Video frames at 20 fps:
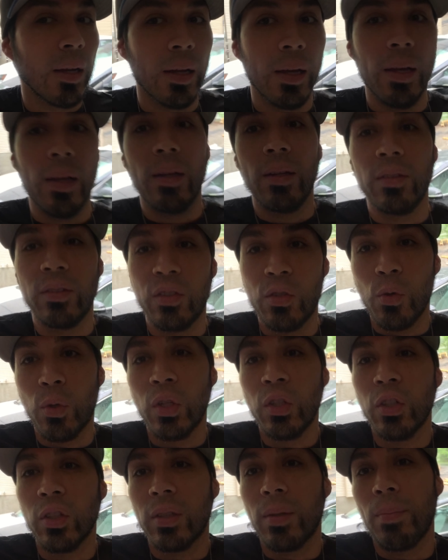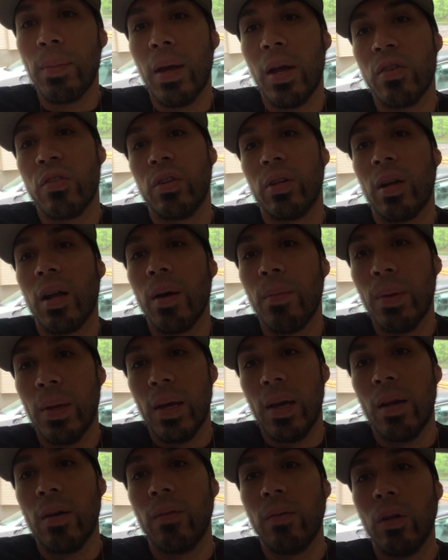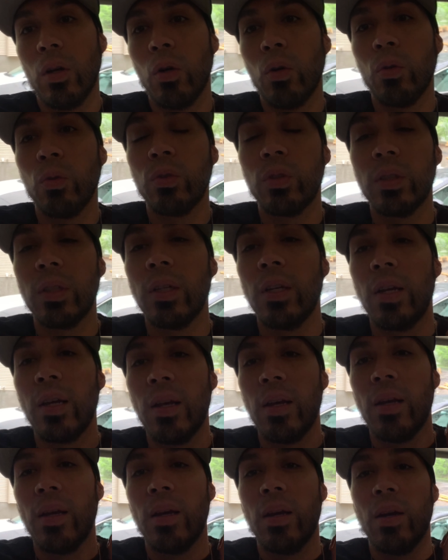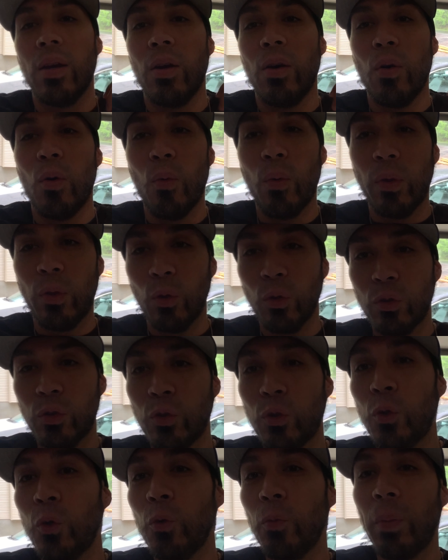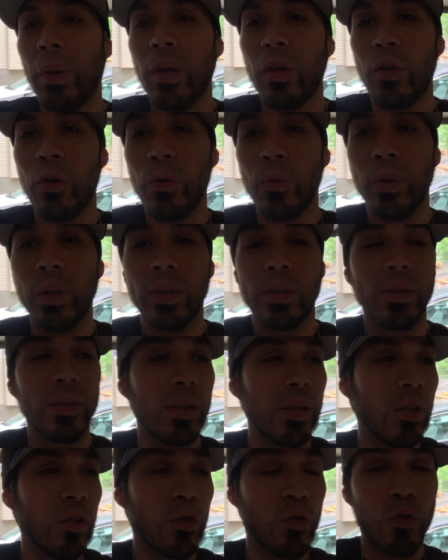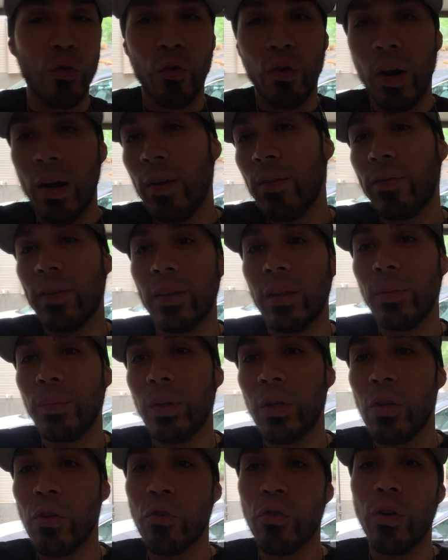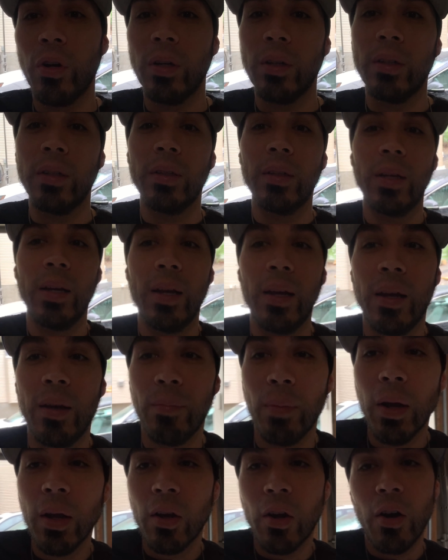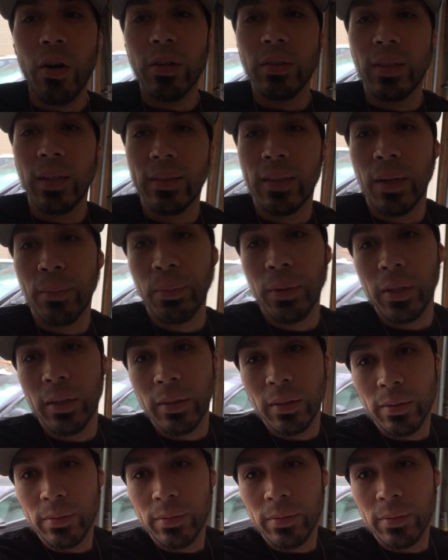And you can just imagine coming out of Lowe's with those two big units, trying to fit them in your trunk. And my car is not that big.